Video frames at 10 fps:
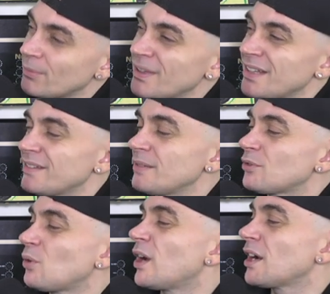to me, it
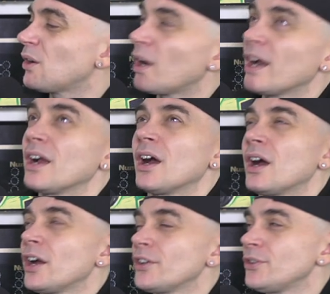seems quite quite
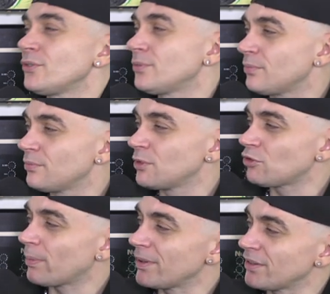a, a huge
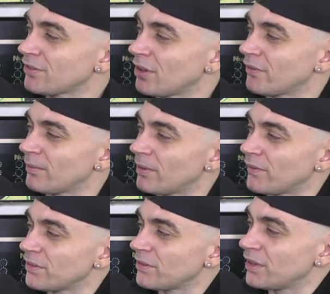metropolis of a,
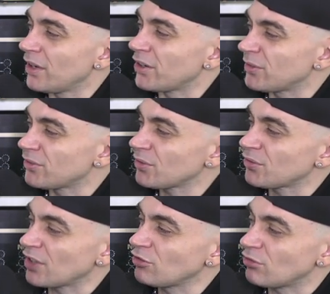of a yard. It's so
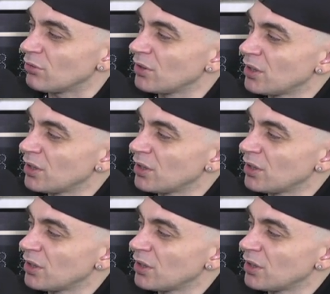yeah, central.